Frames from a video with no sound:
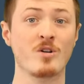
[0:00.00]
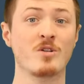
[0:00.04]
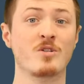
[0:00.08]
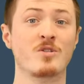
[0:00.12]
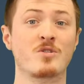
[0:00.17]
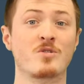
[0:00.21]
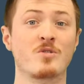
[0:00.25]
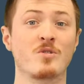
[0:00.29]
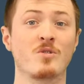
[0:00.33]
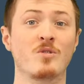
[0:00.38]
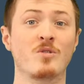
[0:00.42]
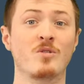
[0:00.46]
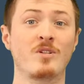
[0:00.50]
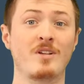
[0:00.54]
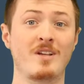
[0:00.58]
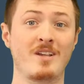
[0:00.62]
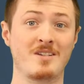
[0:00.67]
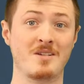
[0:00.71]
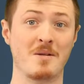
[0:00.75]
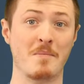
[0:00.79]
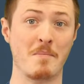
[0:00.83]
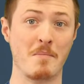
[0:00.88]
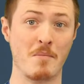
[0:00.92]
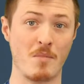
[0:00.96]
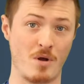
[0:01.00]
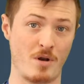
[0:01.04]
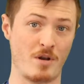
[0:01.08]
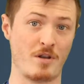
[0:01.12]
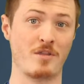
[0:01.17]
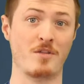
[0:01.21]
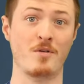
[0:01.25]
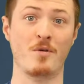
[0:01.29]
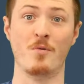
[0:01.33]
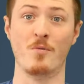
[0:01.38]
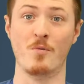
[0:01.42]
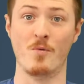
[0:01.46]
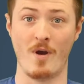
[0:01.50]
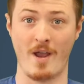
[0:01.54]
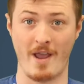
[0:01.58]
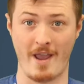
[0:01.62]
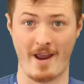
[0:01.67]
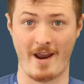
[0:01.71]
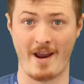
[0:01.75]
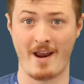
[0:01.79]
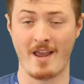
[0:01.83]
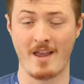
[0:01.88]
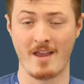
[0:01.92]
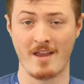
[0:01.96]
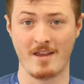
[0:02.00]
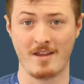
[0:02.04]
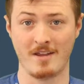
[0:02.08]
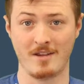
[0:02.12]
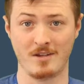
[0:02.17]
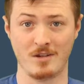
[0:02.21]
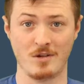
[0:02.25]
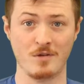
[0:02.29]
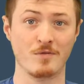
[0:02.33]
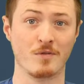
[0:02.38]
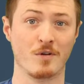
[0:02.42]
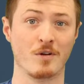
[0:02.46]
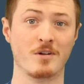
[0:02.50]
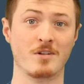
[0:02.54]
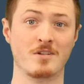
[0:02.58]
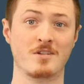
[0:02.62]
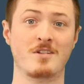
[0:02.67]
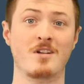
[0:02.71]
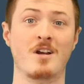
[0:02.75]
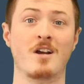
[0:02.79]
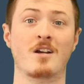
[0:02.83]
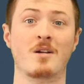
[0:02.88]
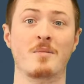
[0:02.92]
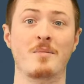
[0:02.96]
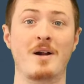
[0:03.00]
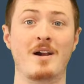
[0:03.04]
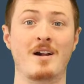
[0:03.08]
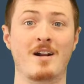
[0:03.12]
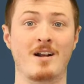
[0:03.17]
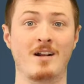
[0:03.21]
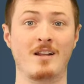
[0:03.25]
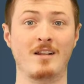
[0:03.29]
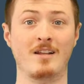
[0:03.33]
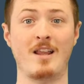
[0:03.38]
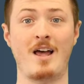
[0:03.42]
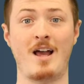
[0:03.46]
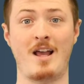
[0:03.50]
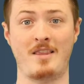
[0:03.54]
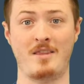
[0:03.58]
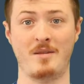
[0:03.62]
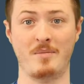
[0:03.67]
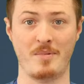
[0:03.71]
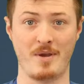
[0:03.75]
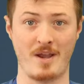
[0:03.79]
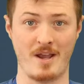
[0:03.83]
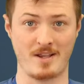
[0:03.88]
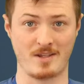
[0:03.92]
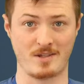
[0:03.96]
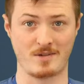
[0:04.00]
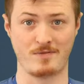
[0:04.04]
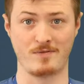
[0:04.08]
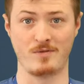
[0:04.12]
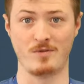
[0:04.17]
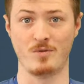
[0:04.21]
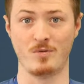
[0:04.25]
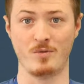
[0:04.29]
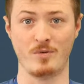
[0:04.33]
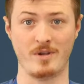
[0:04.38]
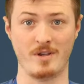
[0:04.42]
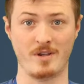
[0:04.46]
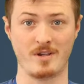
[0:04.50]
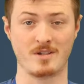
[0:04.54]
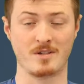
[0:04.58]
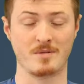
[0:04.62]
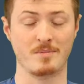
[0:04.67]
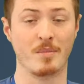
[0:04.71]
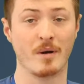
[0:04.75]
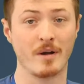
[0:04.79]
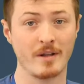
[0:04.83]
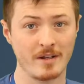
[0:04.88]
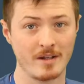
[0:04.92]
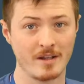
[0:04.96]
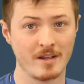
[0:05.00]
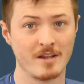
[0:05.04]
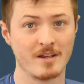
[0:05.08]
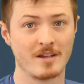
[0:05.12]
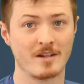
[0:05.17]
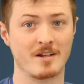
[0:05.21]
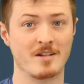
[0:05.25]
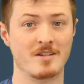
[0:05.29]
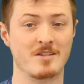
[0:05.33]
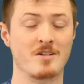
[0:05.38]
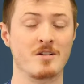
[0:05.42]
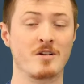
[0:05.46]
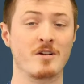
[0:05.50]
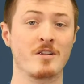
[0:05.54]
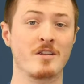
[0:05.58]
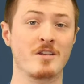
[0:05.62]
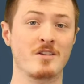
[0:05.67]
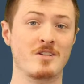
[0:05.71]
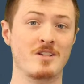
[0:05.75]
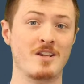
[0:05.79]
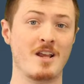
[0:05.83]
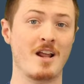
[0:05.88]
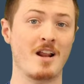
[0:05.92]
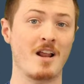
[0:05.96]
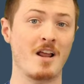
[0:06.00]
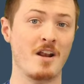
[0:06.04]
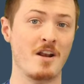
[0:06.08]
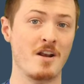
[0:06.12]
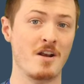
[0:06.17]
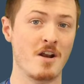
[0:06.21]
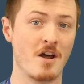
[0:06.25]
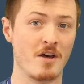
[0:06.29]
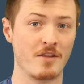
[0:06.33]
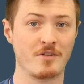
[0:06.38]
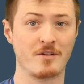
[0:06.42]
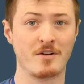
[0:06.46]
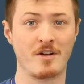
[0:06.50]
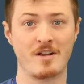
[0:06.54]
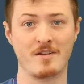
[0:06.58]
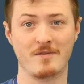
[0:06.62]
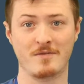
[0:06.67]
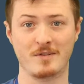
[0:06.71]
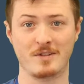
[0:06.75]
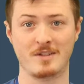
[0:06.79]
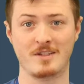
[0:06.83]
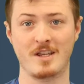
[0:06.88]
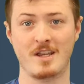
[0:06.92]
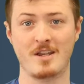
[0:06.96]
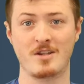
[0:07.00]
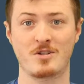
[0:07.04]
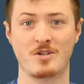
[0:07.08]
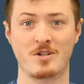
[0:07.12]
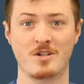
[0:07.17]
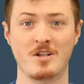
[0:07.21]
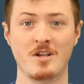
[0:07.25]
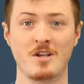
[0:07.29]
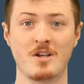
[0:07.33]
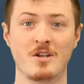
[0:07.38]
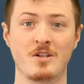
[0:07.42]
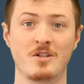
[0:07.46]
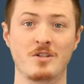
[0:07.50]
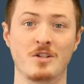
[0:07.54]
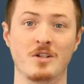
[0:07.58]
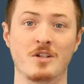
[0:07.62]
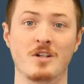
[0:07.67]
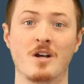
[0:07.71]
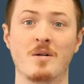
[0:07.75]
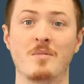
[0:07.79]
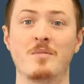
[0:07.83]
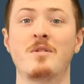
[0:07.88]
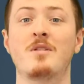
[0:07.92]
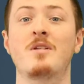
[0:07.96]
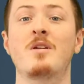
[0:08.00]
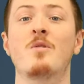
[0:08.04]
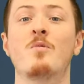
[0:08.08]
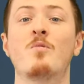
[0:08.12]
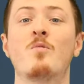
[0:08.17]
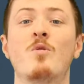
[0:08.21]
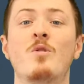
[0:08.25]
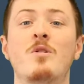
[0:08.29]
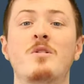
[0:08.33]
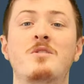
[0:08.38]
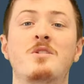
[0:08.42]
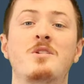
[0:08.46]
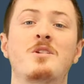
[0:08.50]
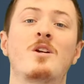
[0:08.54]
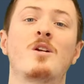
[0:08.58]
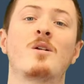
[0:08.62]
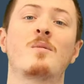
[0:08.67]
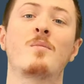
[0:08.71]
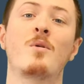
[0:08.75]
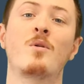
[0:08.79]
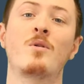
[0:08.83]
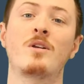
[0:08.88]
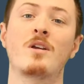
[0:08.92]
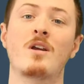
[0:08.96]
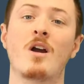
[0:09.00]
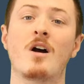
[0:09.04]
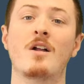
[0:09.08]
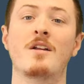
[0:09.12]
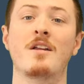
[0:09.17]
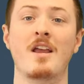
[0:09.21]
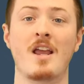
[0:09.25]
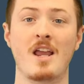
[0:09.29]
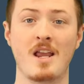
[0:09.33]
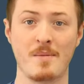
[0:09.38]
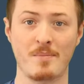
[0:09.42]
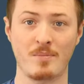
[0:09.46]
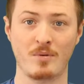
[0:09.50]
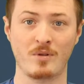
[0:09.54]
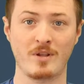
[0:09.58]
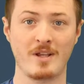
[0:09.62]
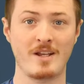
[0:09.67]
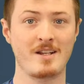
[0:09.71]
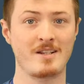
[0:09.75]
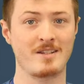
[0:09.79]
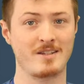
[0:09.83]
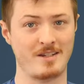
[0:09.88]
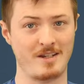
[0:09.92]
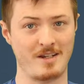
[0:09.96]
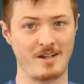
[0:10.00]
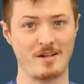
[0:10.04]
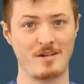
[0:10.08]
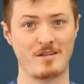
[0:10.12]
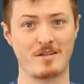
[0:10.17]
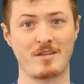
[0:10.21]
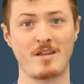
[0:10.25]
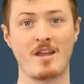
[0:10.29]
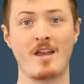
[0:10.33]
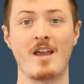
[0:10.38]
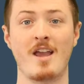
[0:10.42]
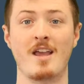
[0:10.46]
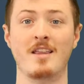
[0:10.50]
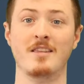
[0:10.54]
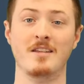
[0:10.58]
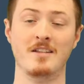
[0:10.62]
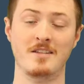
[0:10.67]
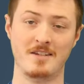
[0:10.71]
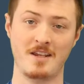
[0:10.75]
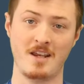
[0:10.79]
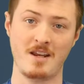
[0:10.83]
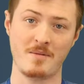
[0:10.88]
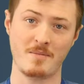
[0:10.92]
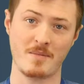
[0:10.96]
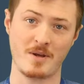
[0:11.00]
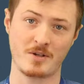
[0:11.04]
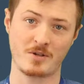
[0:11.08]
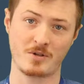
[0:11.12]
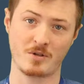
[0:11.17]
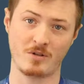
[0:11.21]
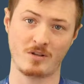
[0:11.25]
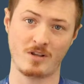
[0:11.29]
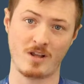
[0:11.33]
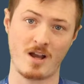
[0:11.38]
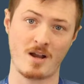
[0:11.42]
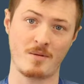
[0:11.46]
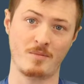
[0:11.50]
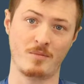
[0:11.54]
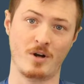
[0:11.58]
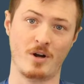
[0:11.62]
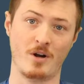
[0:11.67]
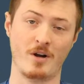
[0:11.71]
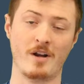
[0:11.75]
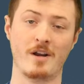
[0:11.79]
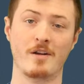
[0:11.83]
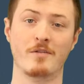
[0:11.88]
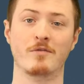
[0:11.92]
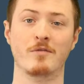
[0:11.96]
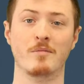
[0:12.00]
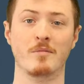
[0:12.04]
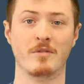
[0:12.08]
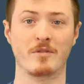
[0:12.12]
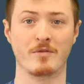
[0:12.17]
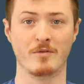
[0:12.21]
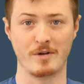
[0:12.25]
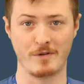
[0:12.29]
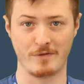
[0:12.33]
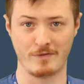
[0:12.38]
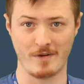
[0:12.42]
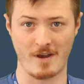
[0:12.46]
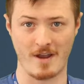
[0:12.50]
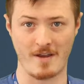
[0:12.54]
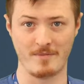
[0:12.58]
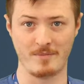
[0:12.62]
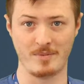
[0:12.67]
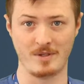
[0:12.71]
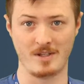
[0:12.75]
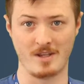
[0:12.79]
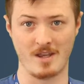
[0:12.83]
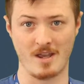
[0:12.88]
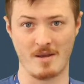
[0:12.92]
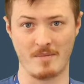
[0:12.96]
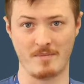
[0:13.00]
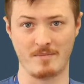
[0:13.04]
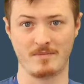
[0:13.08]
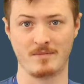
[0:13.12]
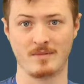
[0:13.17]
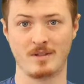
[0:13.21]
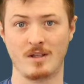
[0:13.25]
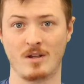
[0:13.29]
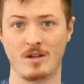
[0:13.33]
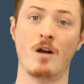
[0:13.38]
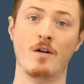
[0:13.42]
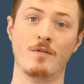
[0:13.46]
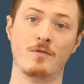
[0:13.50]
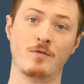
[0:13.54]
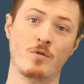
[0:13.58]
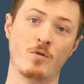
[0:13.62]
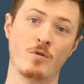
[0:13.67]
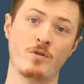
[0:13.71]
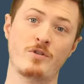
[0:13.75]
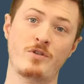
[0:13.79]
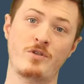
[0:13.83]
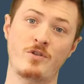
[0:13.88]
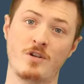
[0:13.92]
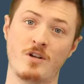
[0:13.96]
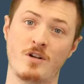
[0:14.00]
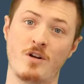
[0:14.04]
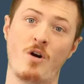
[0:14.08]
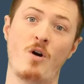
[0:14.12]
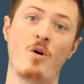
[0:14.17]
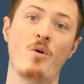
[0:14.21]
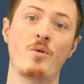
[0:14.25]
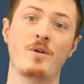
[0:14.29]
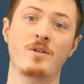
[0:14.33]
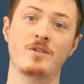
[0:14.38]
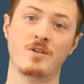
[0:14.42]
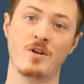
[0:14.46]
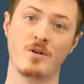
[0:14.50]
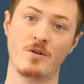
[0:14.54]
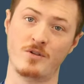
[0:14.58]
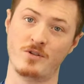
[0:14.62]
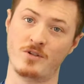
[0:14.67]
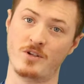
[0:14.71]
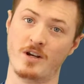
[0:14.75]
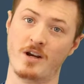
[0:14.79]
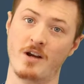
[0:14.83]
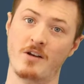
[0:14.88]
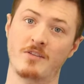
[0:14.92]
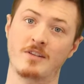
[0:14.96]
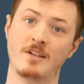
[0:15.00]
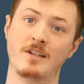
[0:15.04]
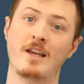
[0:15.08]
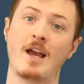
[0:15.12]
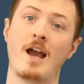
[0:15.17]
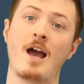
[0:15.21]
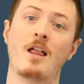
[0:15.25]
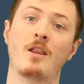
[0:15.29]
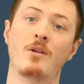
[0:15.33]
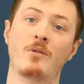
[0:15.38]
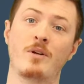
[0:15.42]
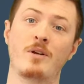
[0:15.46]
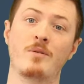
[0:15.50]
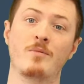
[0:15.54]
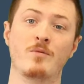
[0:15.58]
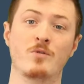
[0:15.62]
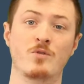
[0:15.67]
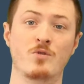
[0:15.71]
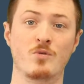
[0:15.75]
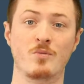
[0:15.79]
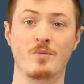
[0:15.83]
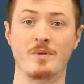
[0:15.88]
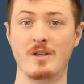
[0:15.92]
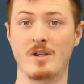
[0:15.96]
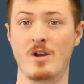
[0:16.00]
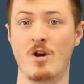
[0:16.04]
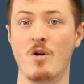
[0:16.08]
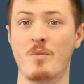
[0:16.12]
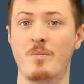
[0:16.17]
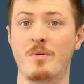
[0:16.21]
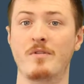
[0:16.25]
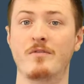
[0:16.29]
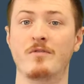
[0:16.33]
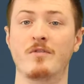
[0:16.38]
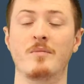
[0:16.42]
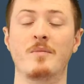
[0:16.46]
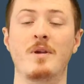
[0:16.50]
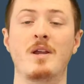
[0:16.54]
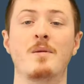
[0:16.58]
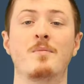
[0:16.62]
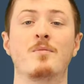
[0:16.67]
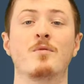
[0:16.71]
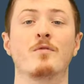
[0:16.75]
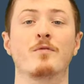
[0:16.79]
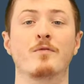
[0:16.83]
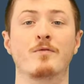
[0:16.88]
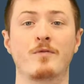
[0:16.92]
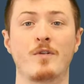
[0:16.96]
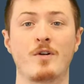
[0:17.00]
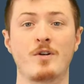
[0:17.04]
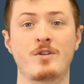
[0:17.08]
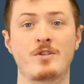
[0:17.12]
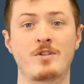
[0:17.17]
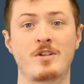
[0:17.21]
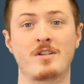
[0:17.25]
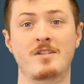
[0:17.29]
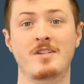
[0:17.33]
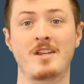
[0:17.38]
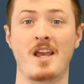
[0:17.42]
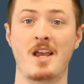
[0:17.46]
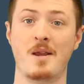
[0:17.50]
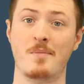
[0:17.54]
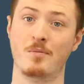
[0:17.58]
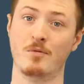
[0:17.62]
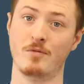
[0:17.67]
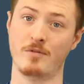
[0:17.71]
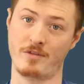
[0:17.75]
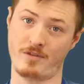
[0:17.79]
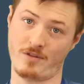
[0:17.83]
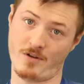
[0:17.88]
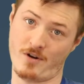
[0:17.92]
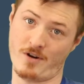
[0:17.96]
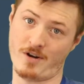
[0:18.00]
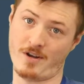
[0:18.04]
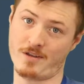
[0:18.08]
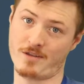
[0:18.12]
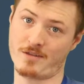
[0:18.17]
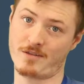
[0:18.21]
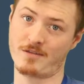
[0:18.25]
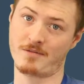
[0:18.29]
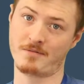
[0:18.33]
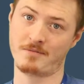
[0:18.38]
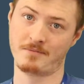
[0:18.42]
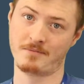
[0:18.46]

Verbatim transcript: Art and Soul is a month away. You've heard us talk about it a lot in the past few weeks, but consider this yet another invitation to come to the awards ceremony on April 18th at the Dayton Metro Library from 3 to 5 p.m. Of course, you can always go and check out the gallery, which will be open from April 1st to April 30th.